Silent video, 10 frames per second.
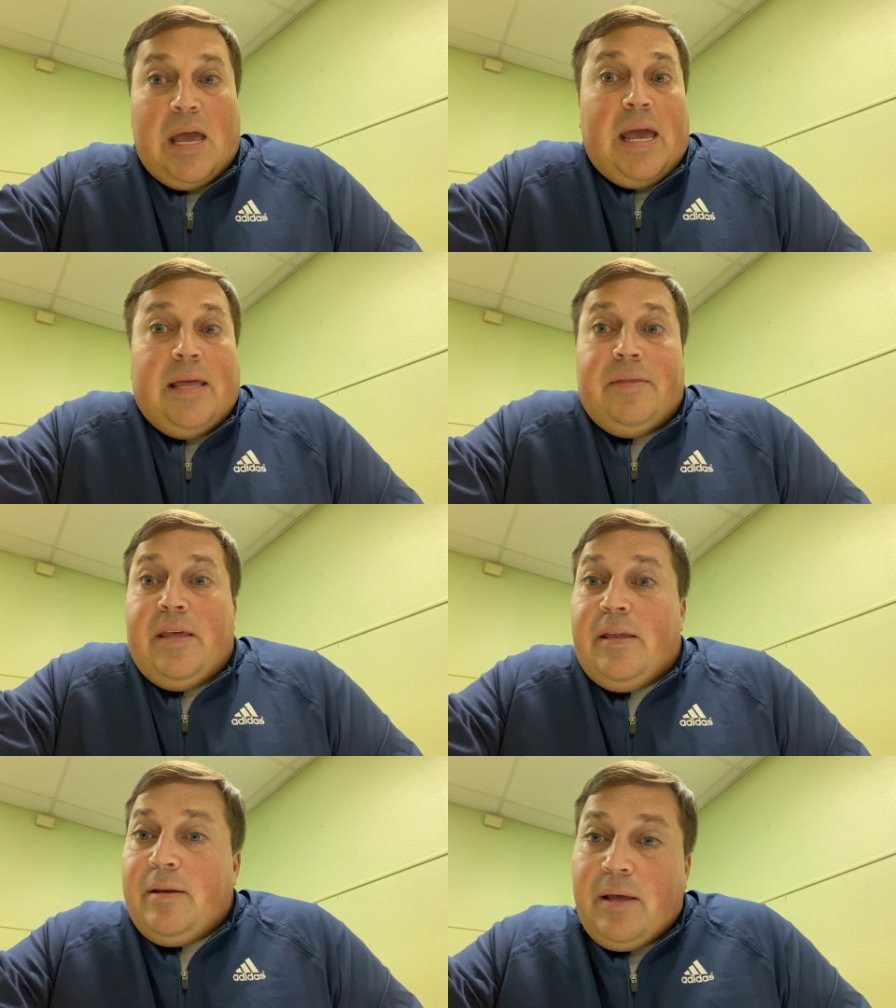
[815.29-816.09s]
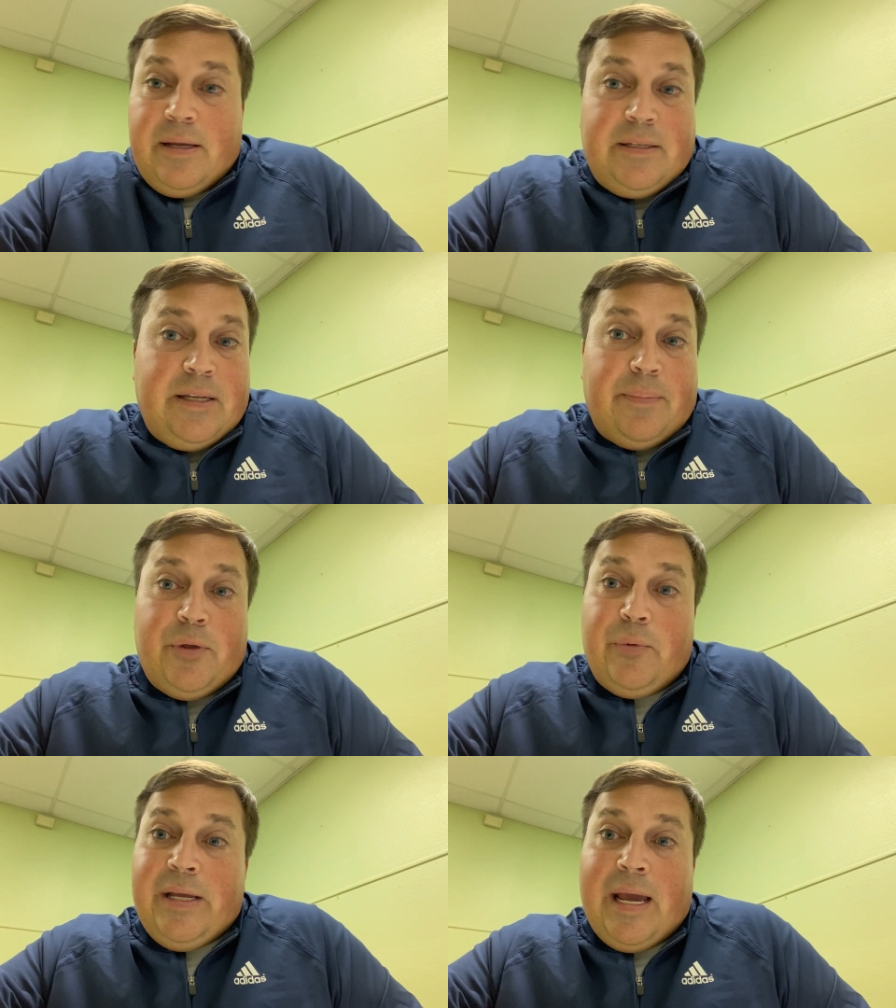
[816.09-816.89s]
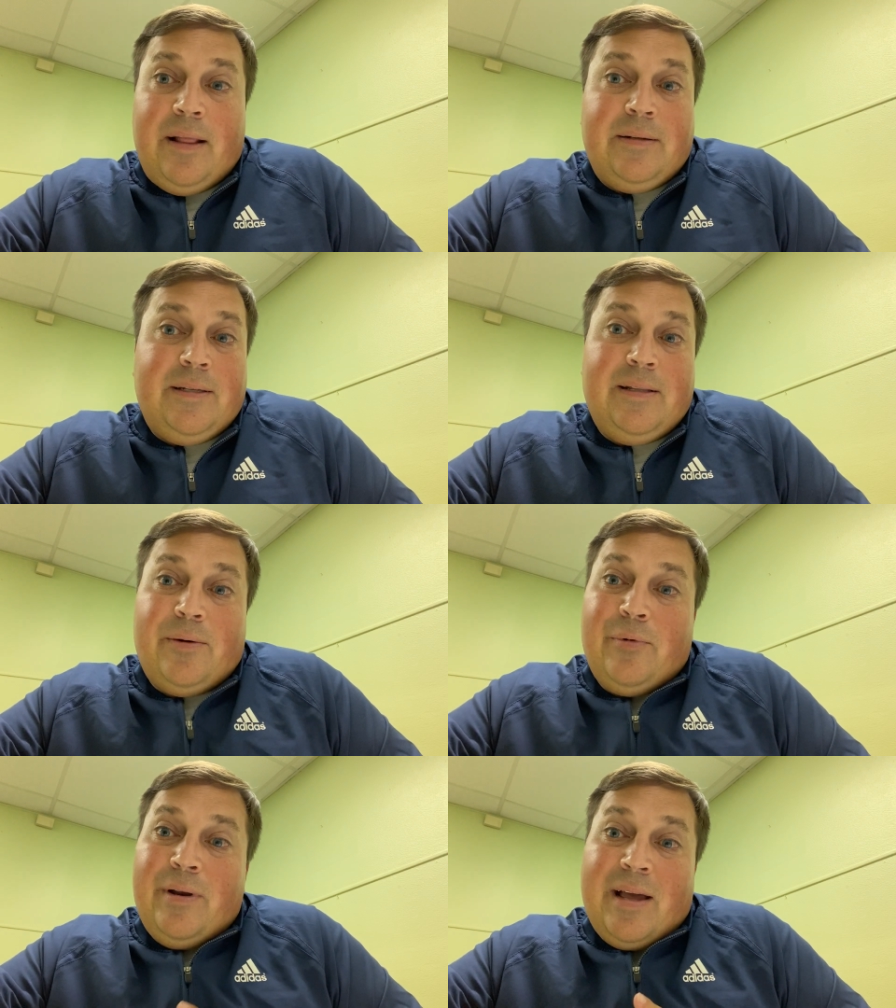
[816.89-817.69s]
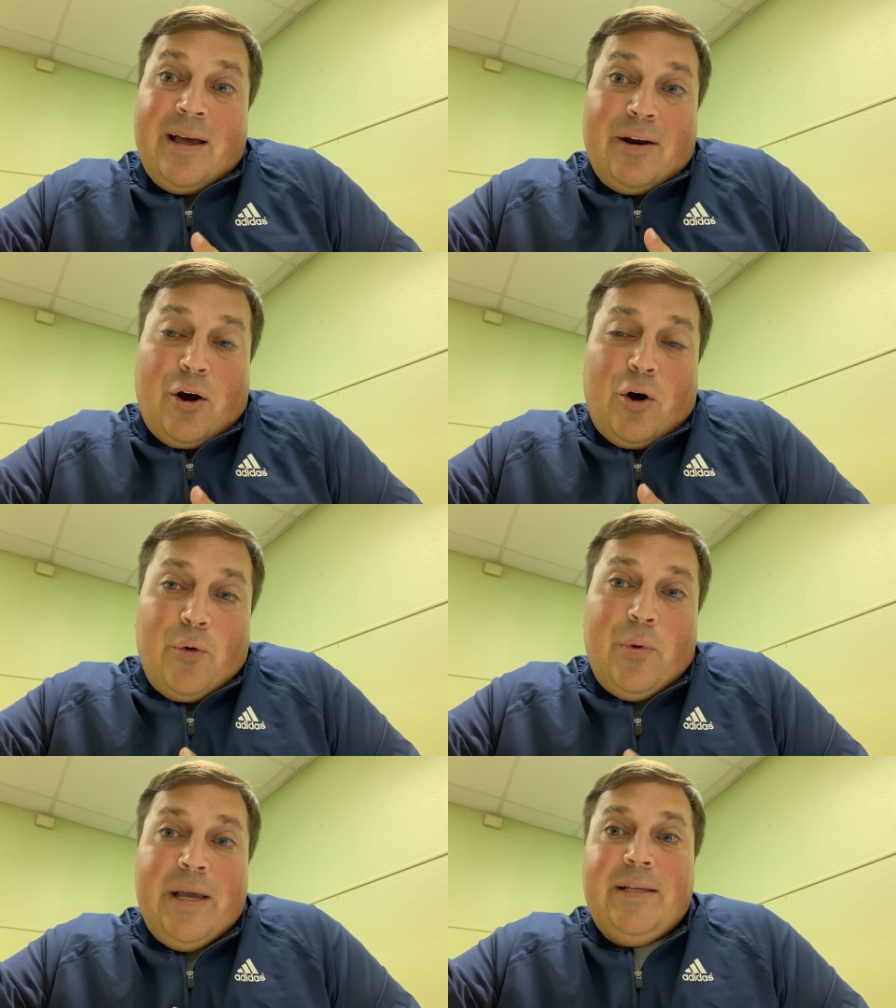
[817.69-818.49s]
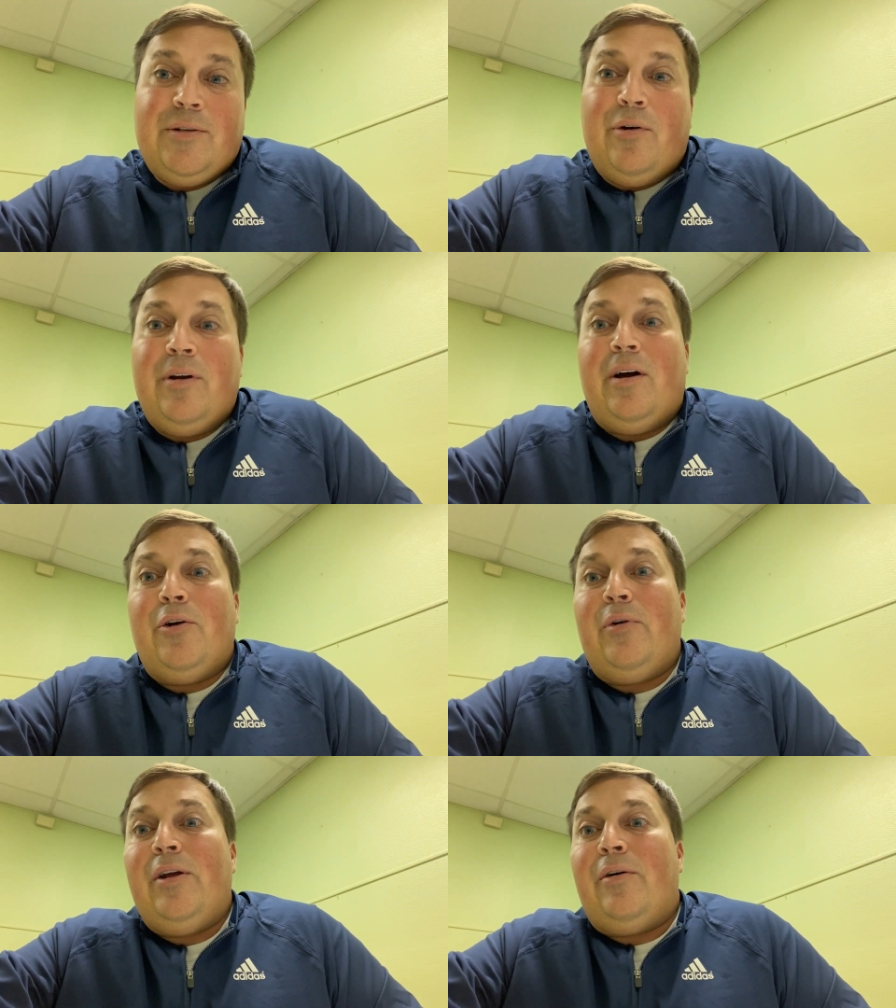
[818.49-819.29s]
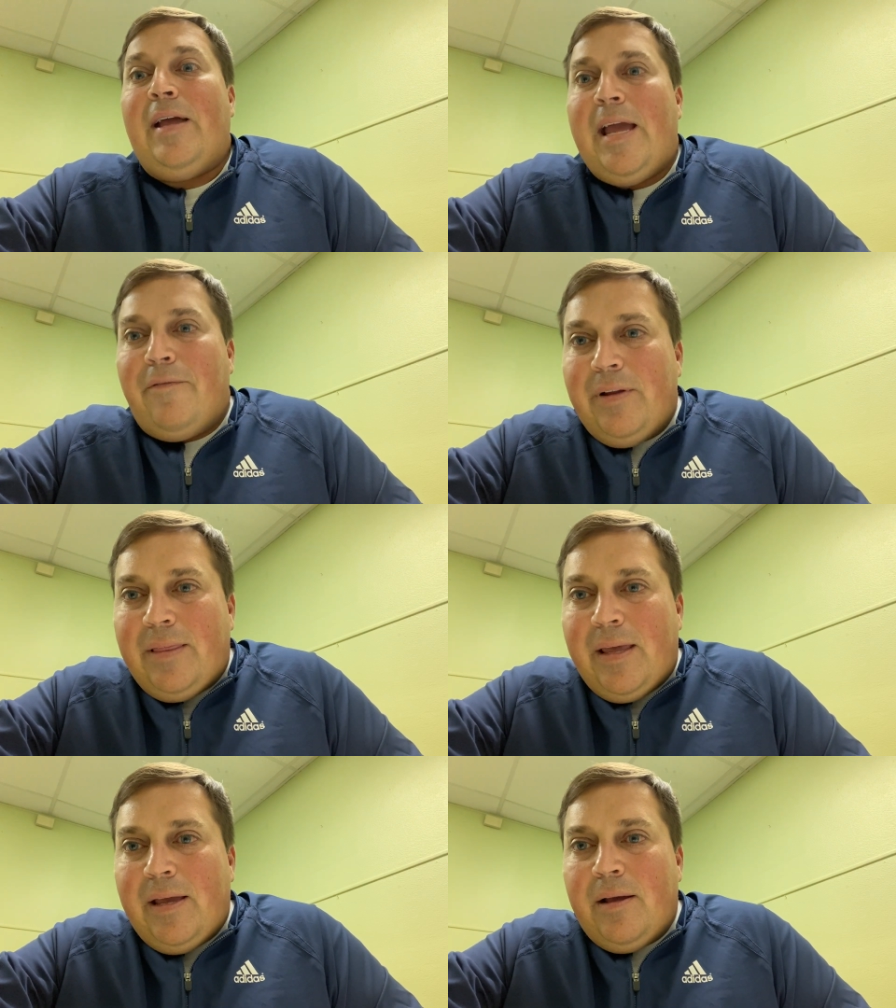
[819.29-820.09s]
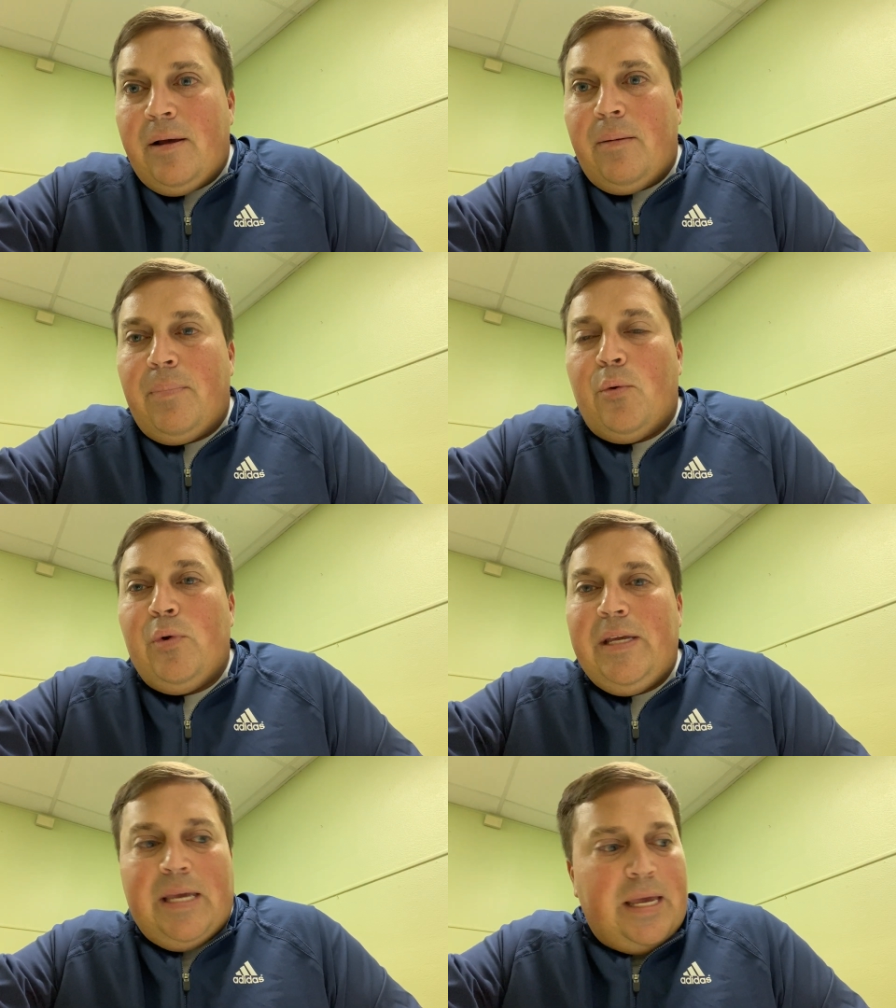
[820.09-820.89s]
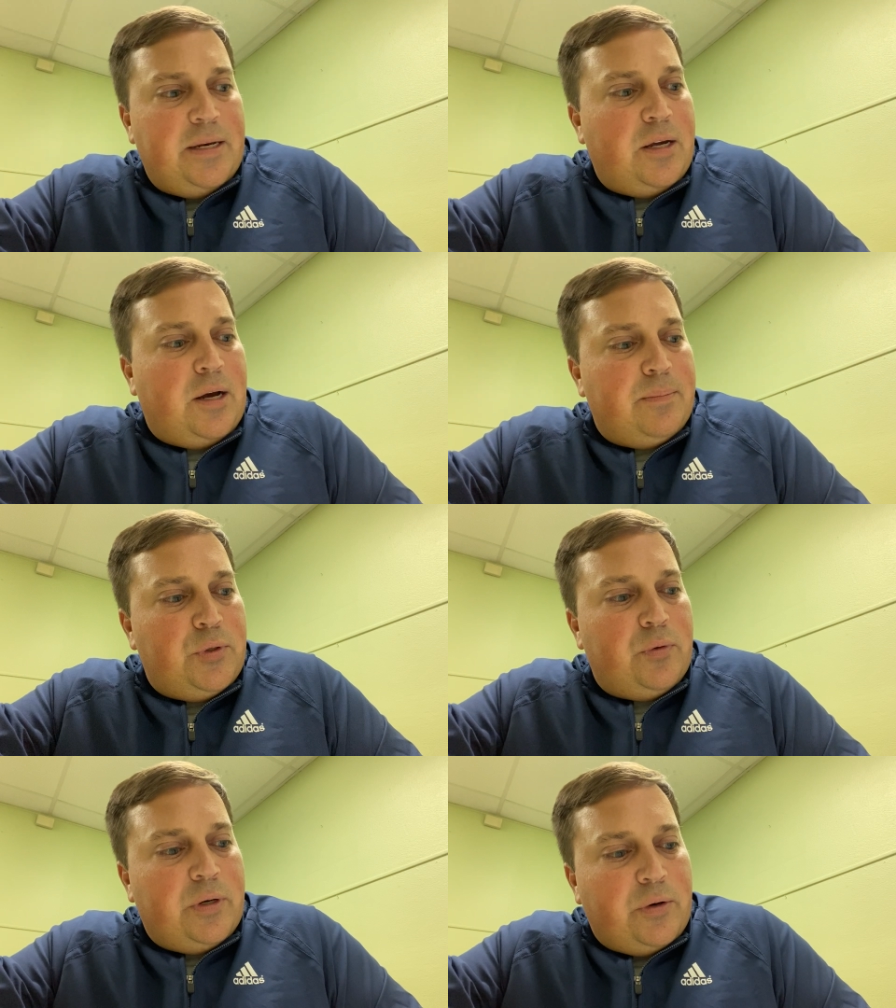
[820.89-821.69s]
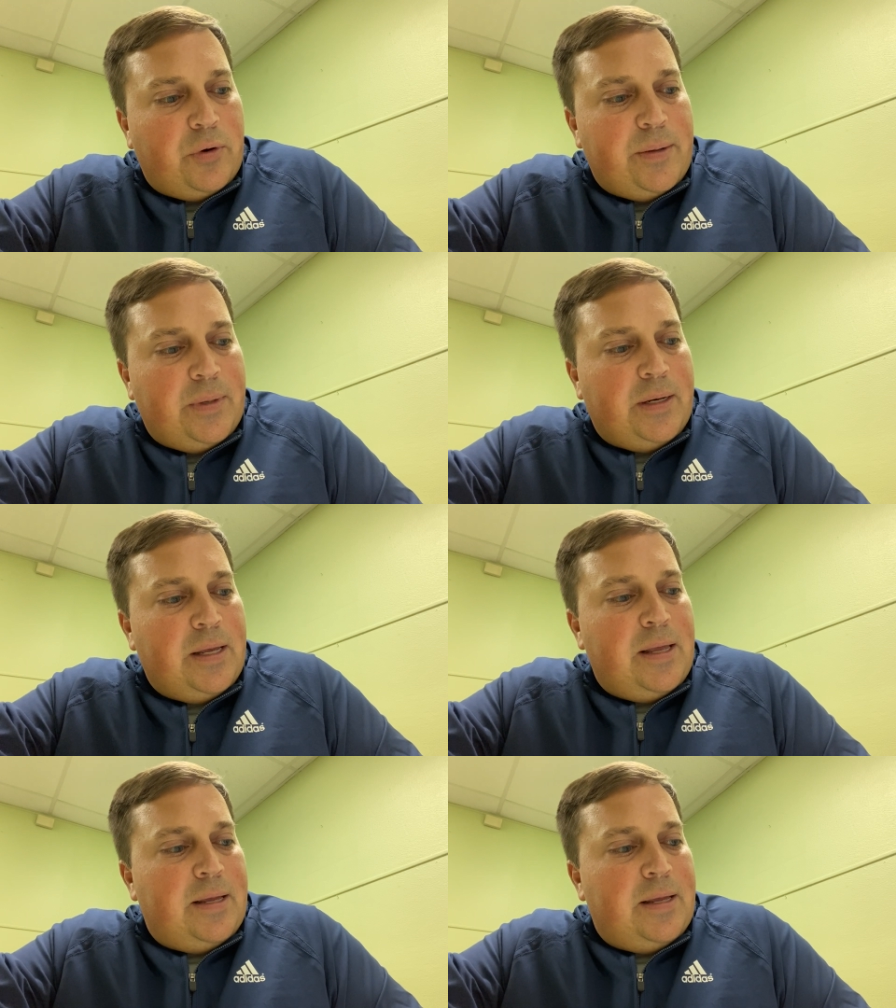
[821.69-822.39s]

and then accept the reality that we're not always going to agree on everything, but we can come to an agreement